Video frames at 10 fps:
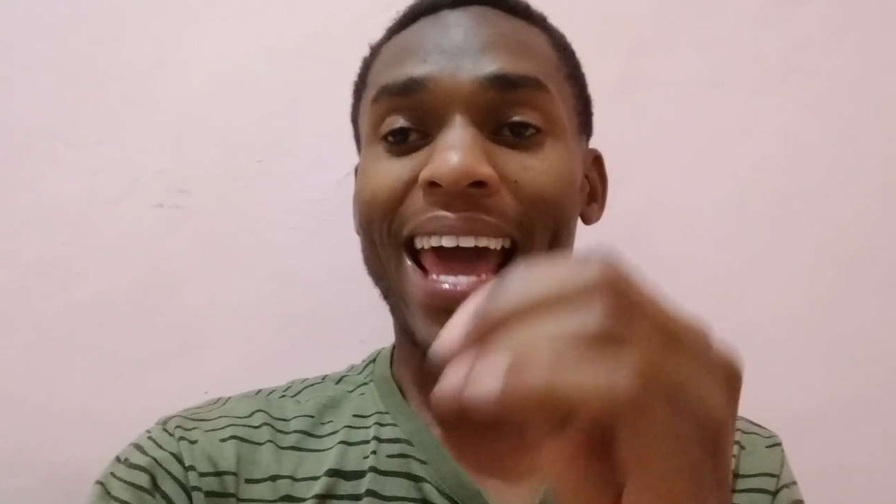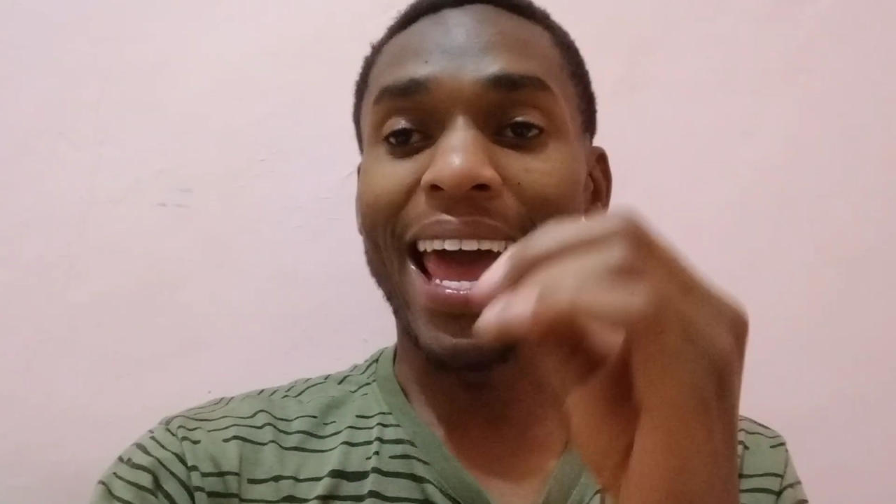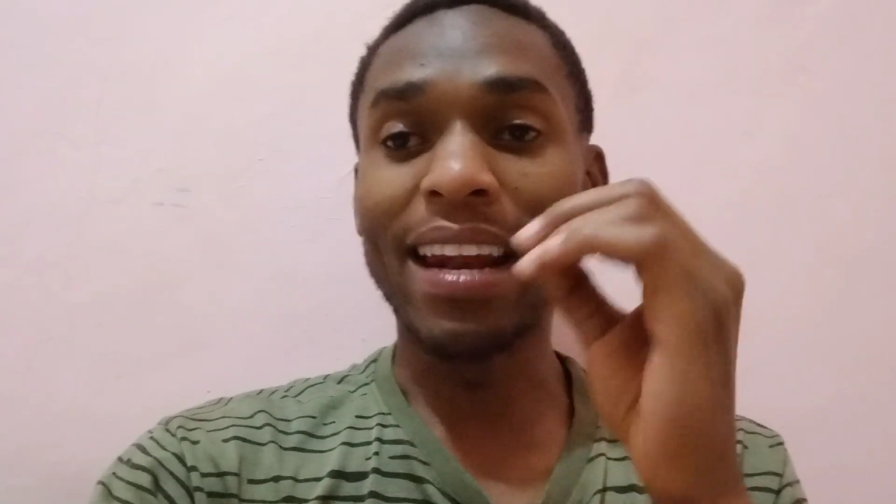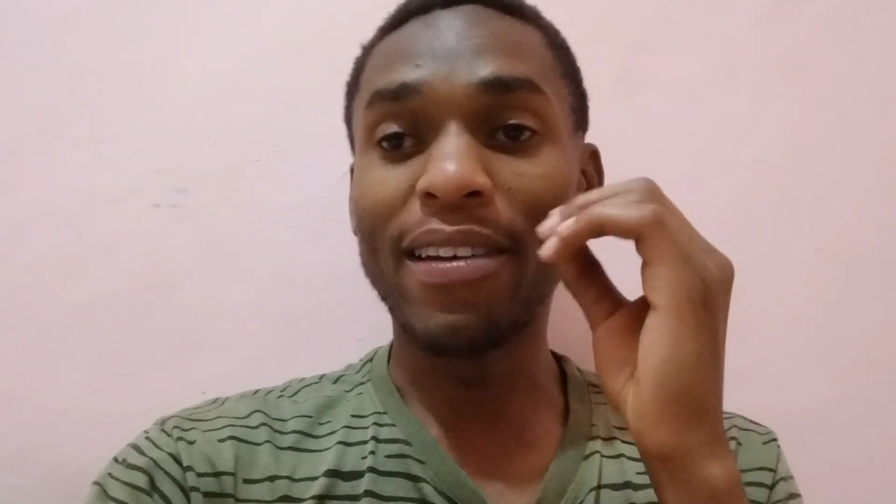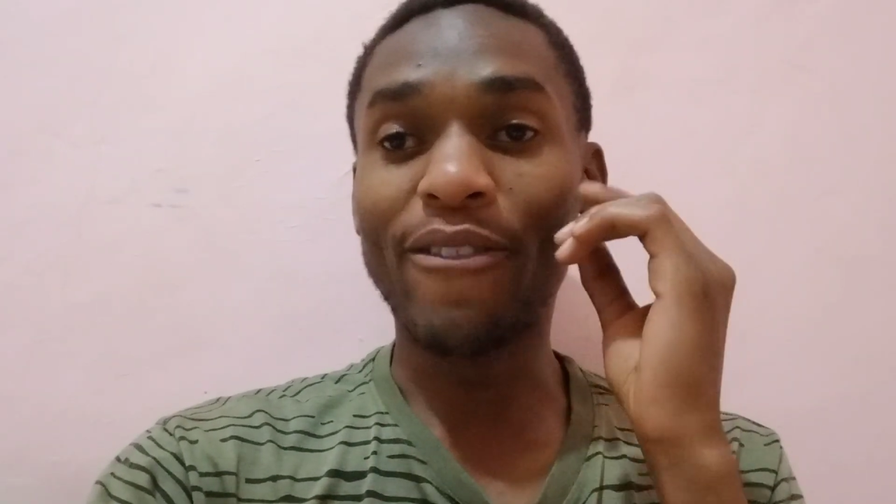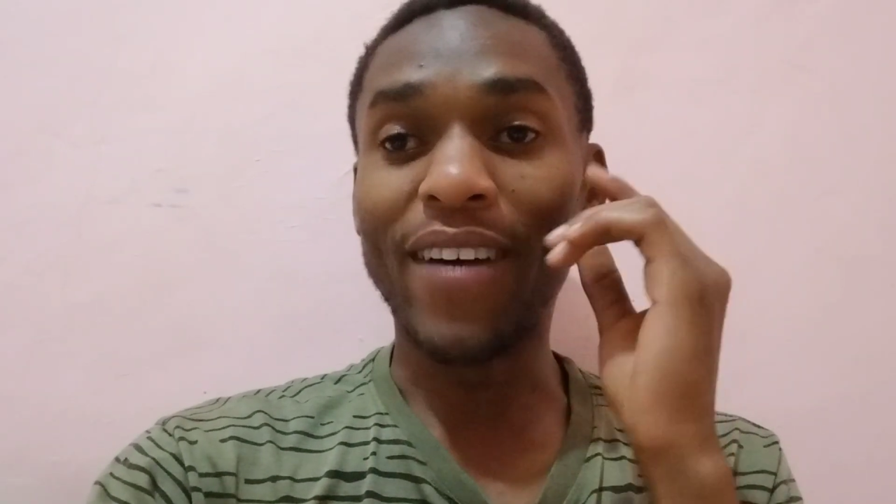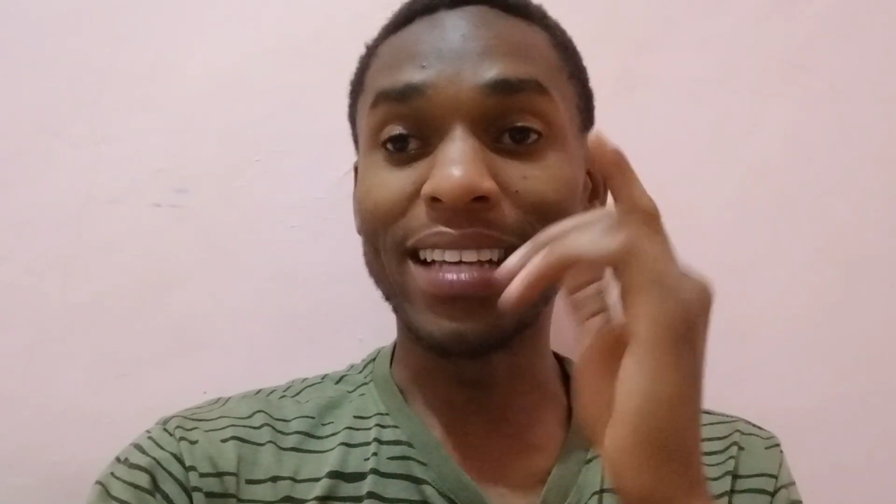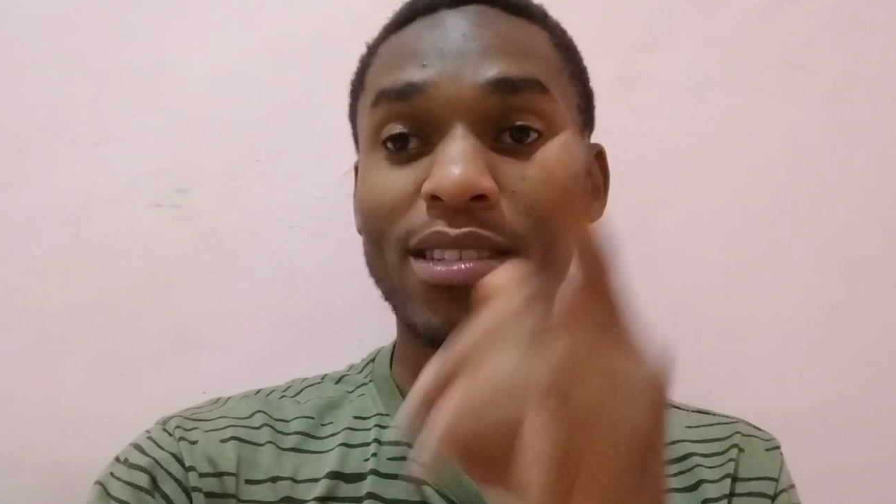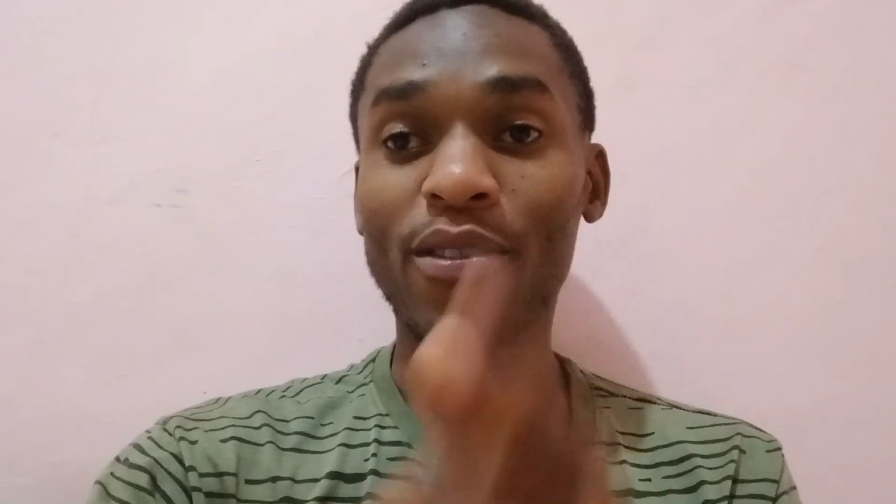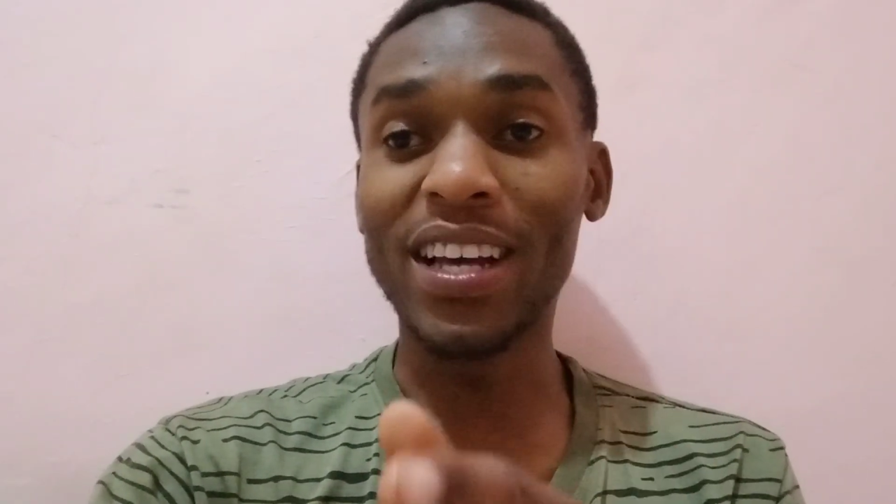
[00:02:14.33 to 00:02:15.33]
and
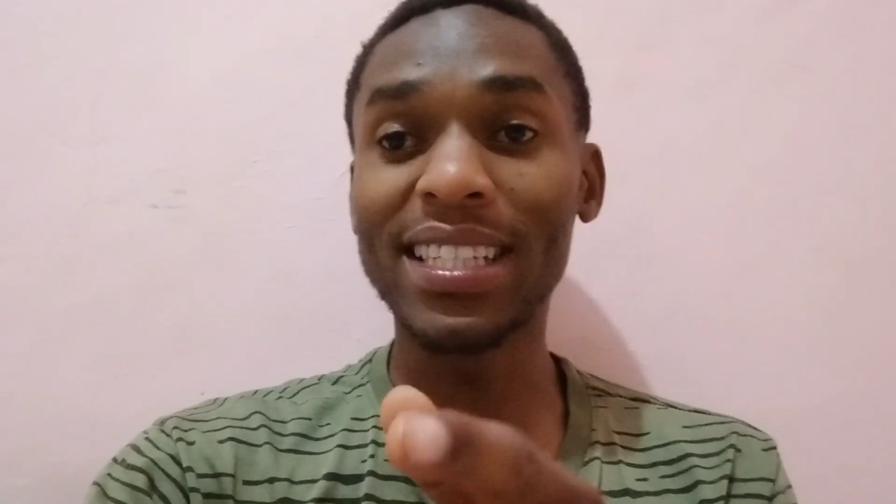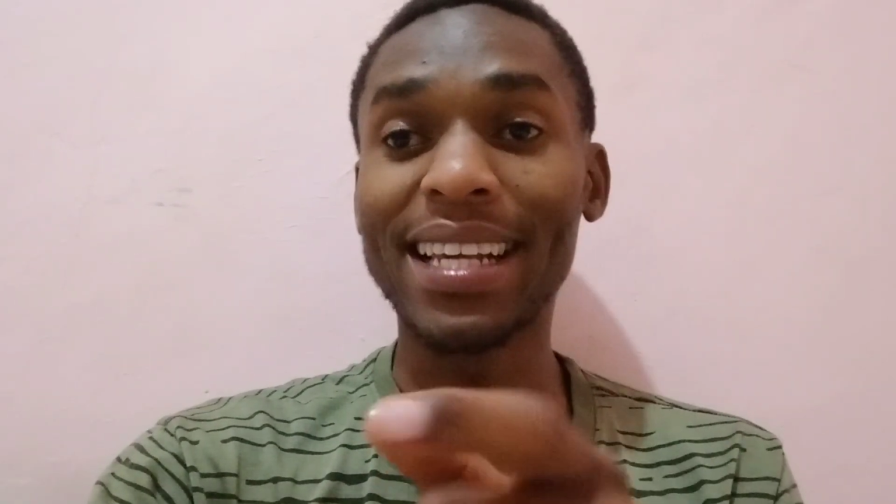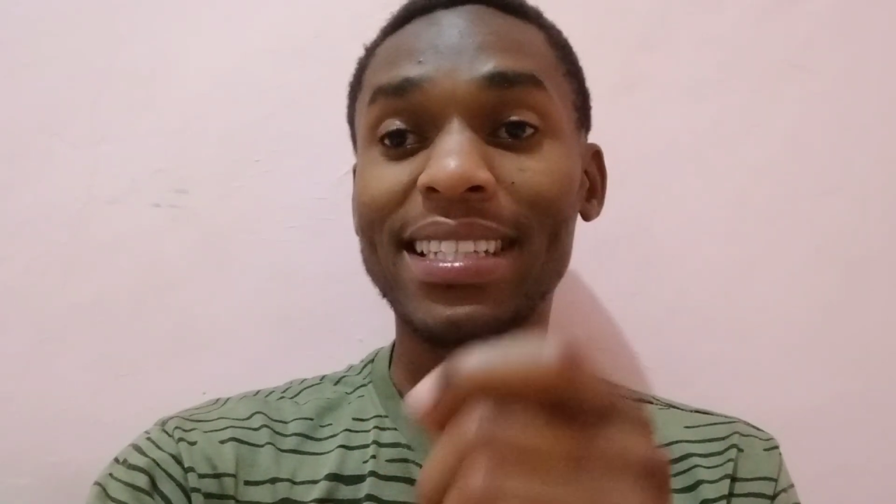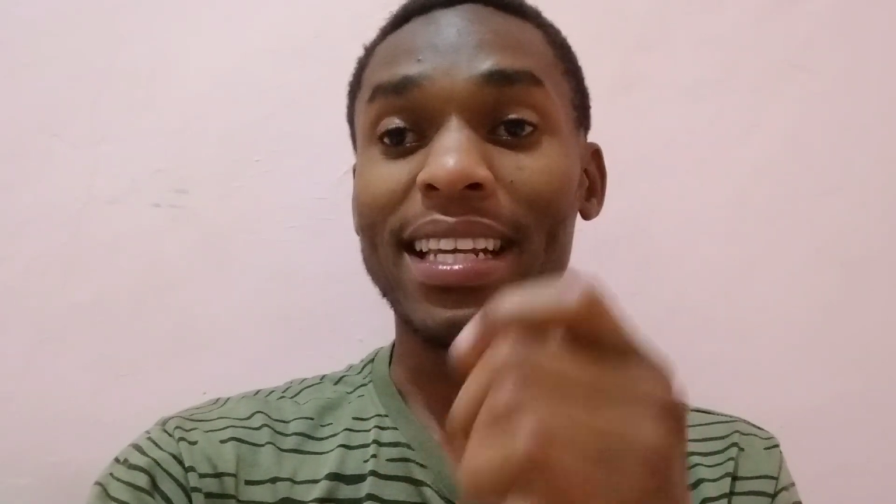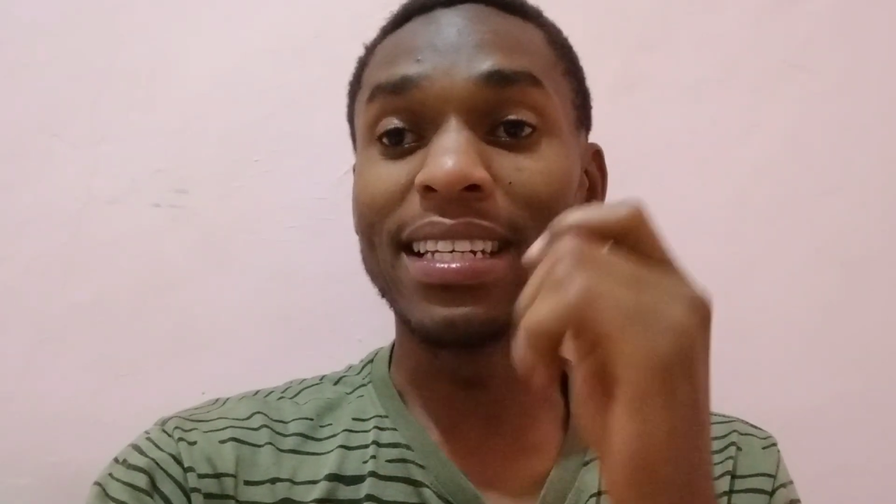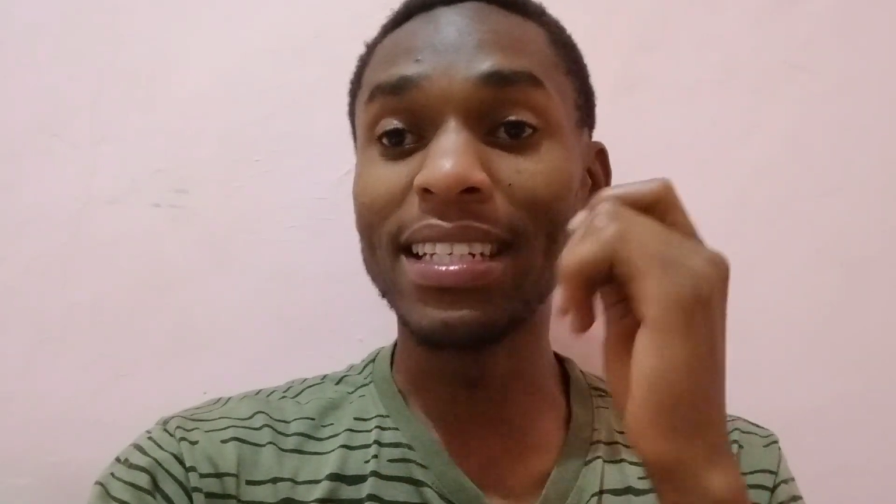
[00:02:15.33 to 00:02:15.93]
vice versa. The